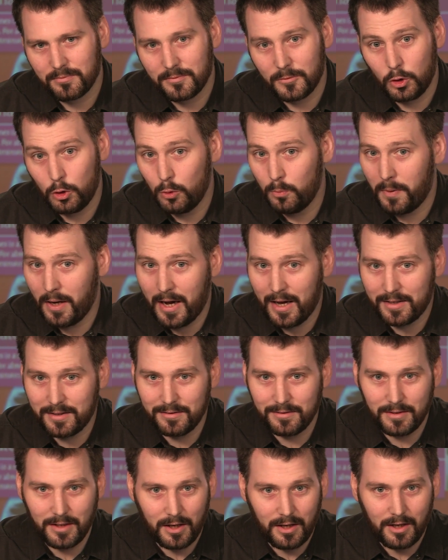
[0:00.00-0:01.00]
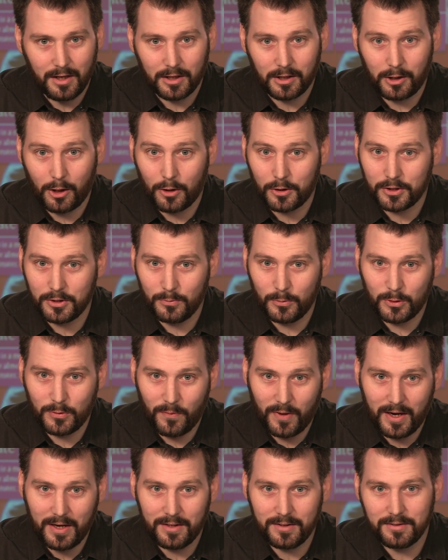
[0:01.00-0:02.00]
Too bad. Clarkson was
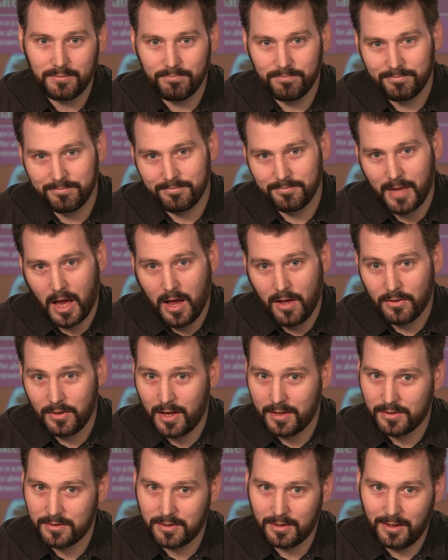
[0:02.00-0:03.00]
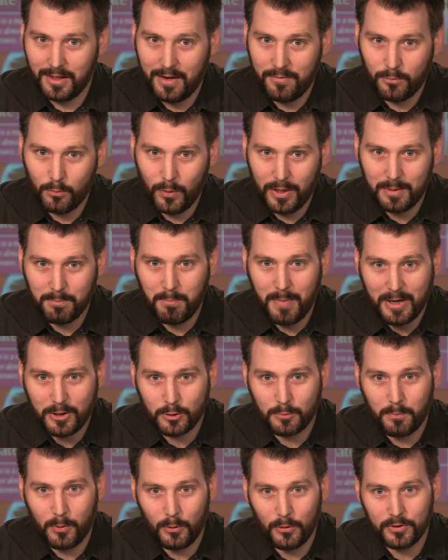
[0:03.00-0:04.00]
fired. That's the left-wing
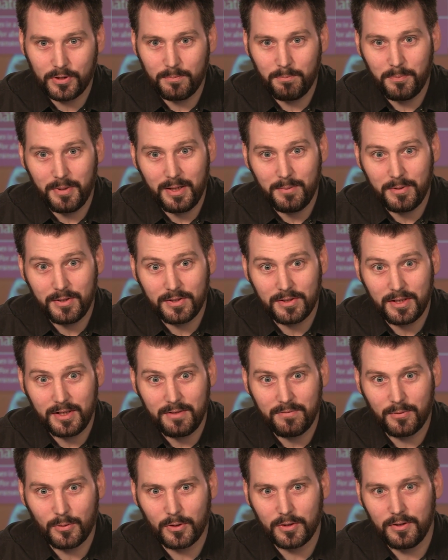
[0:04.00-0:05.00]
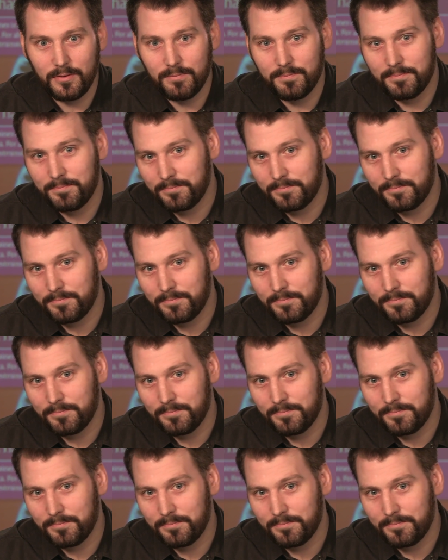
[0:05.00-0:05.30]
metropolitan BBC for you.